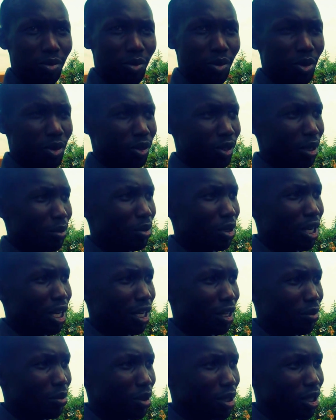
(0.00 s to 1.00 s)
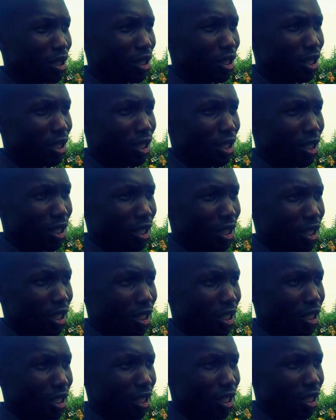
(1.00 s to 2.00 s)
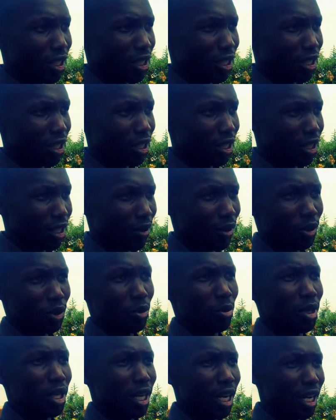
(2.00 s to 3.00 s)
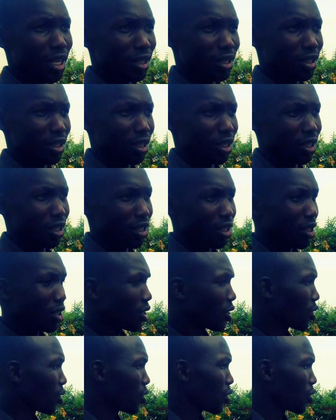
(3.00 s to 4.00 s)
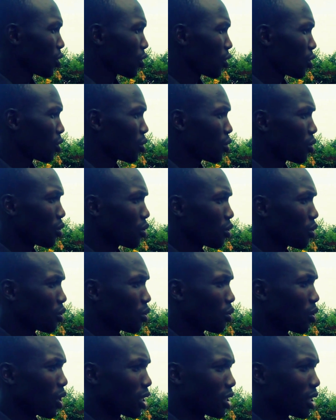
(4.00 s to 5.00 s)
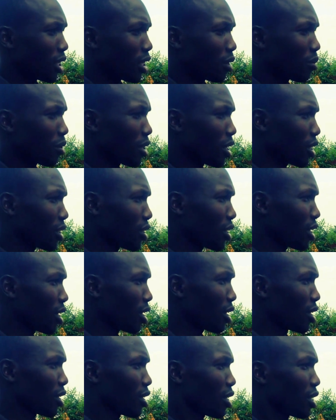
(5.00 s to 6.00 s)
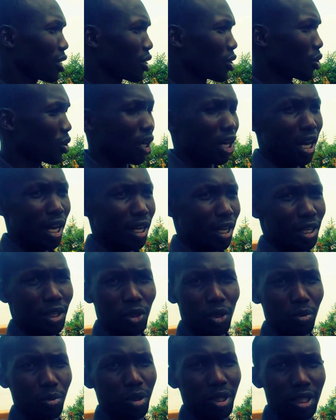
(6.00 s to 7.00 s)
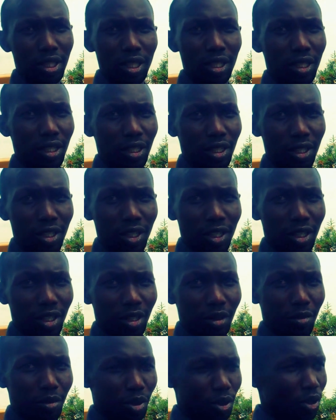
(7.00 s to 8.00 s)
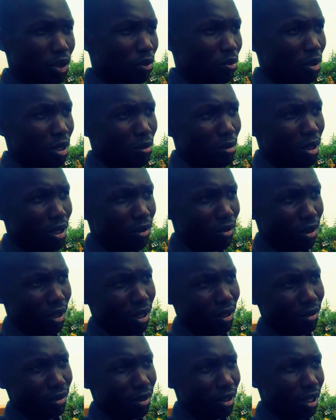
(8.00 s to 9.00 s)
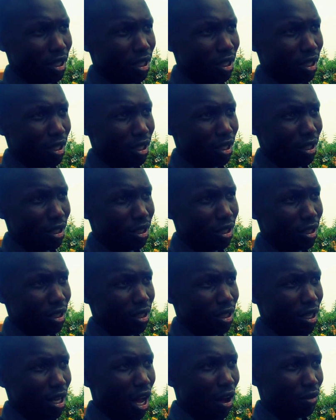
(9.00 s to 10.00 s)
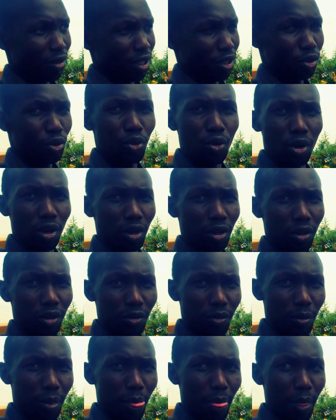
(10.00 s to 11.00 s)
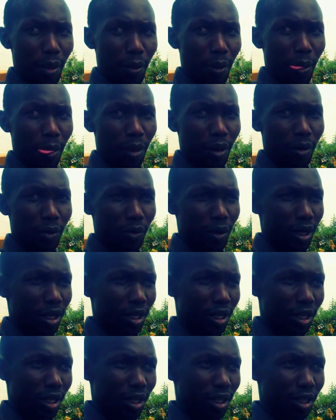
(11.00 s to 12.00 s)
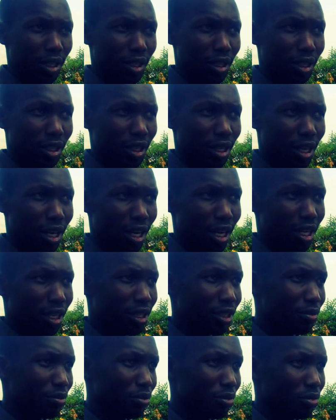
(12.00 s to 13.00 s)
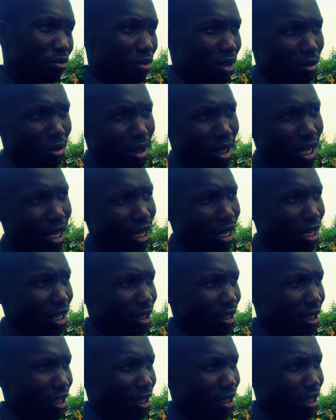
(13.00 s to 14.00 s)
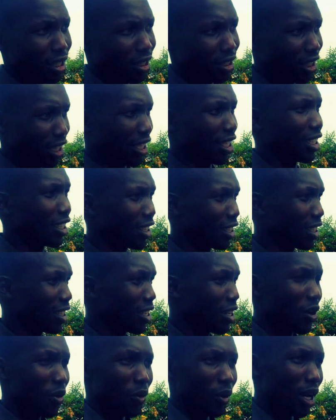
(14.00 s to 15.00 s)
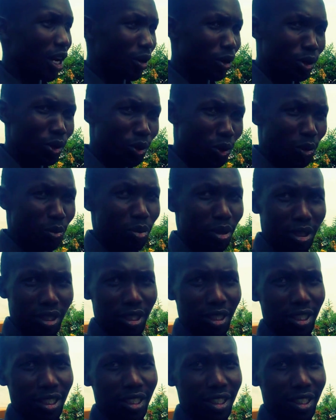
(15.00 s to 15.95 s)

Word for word: for somebody like me, and uh, there were so many guys who, who are telling me that really can, I can compete uh -huh. because maybe even after after school mm -hmm. when uh, I had maybe done a little training when I go to compete